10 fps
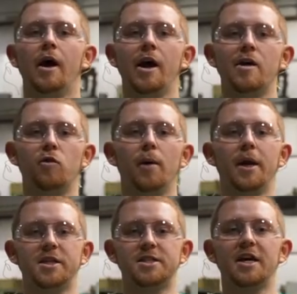Hey
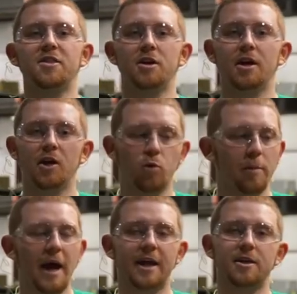everybody, it's Nathan again. We're
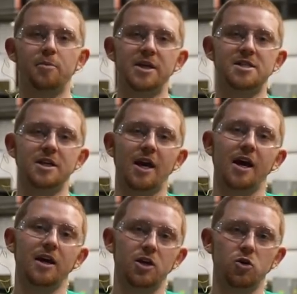back at the B C
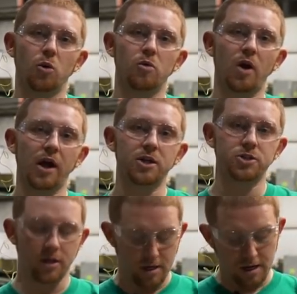A indoor
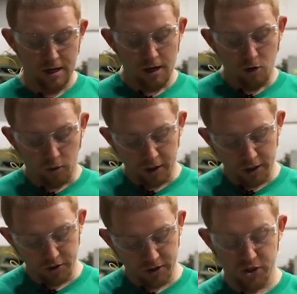range. We're going
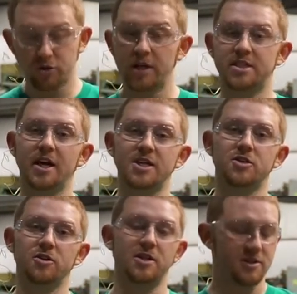to do the stress
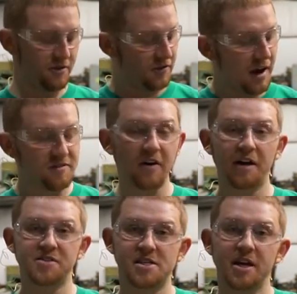test on this five
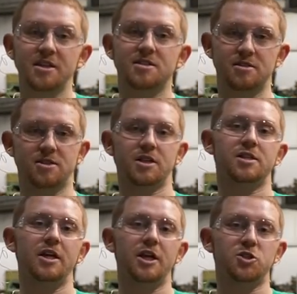five six
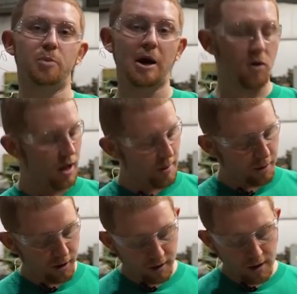sixteen inch barrel
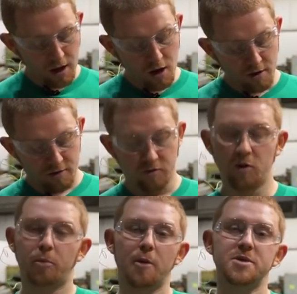upper. For
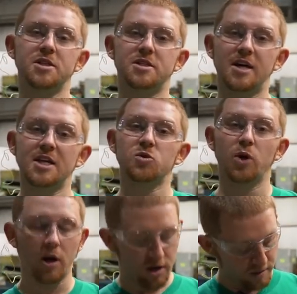the purpose of the test,
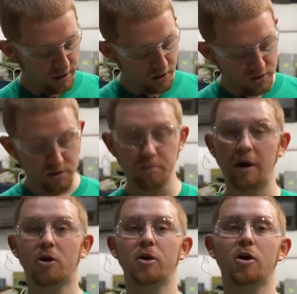we are going to be using
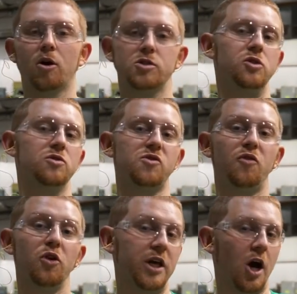Bear Creek Arsenal's
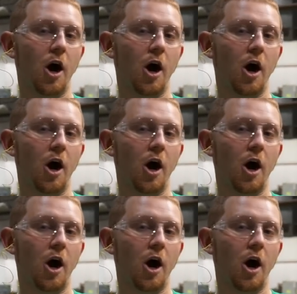fully